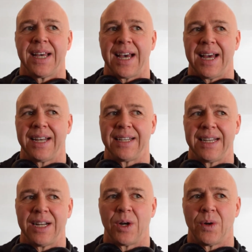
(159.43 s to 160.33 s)
And,
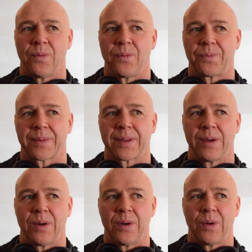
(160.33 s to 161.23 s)
you know,
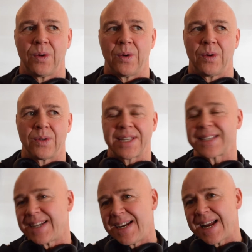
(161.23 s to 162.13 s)

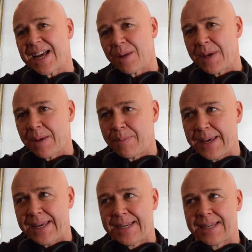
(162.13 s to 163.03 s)
Saturday night will be a big